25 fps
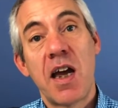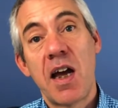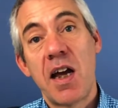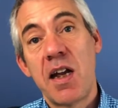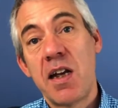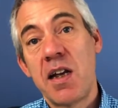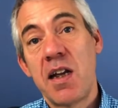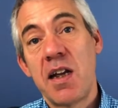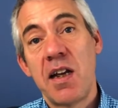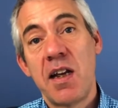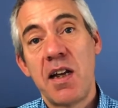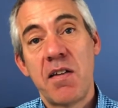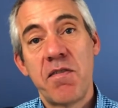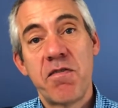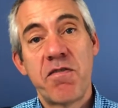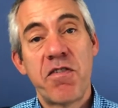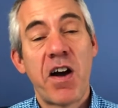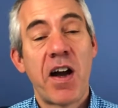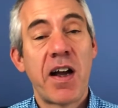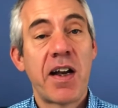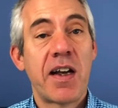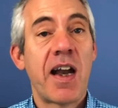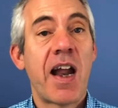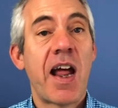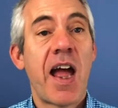And in
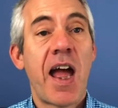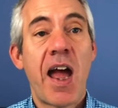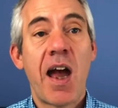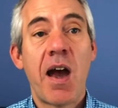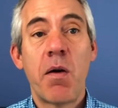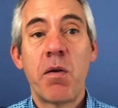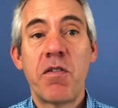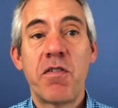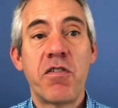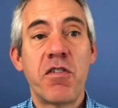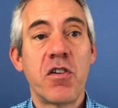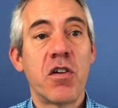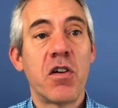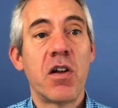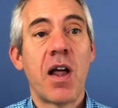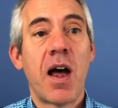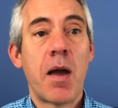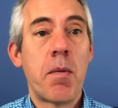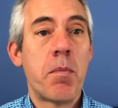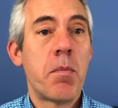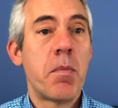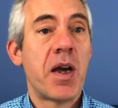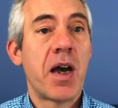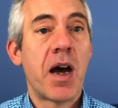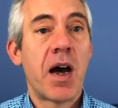fact now, if you're
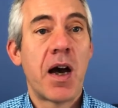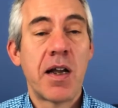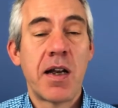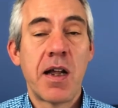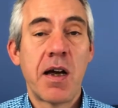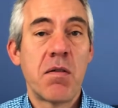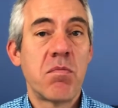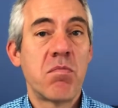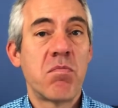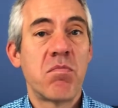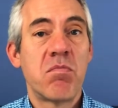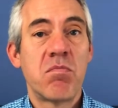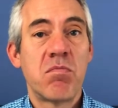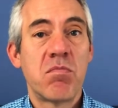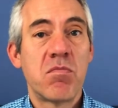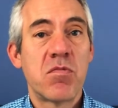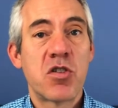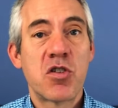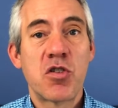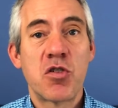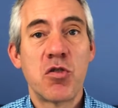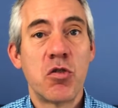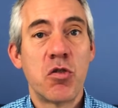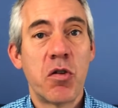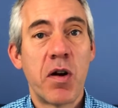like me, I don't
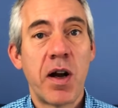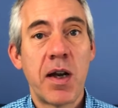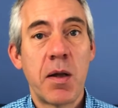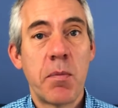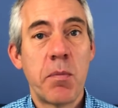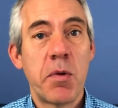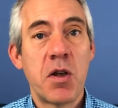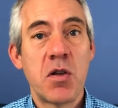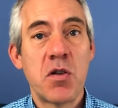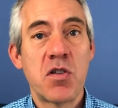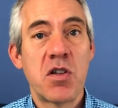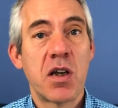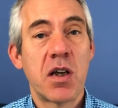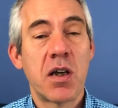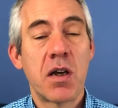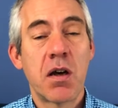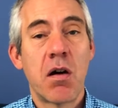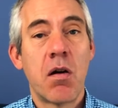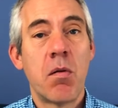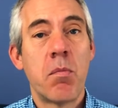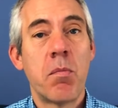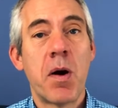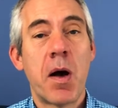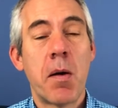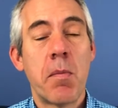store any music
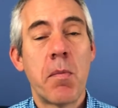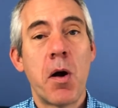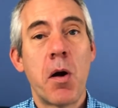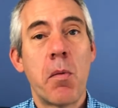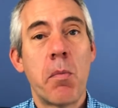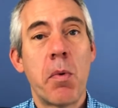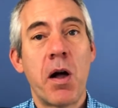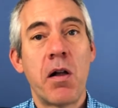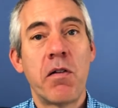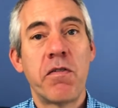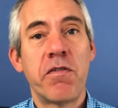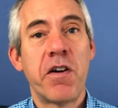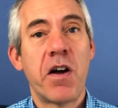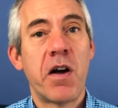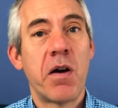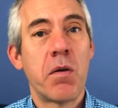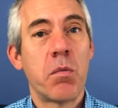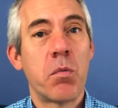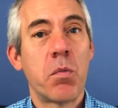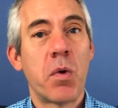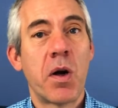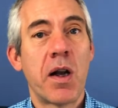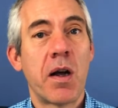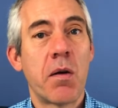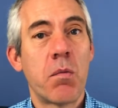on my mobile
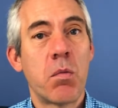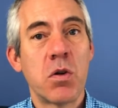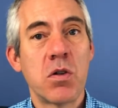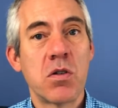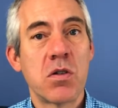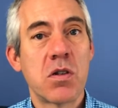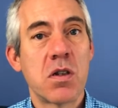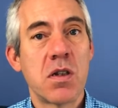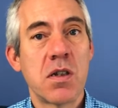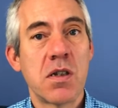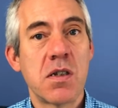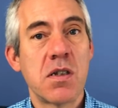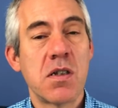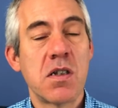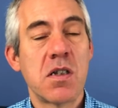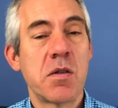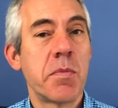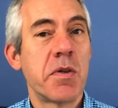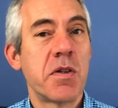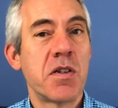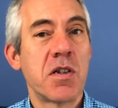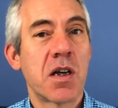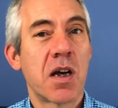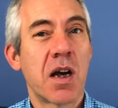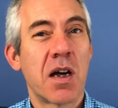phone. When I want to listen to
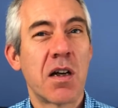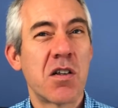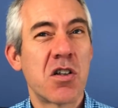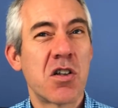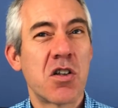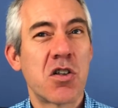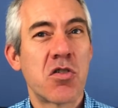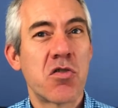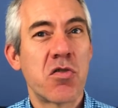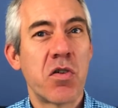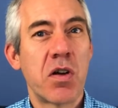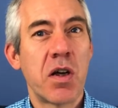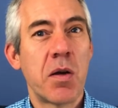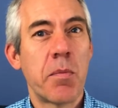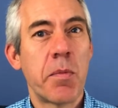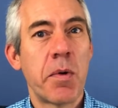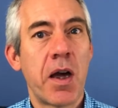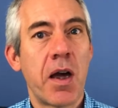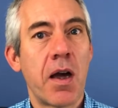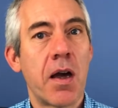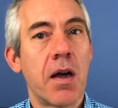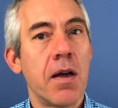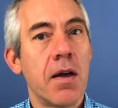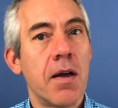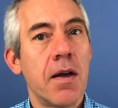music, I just stream it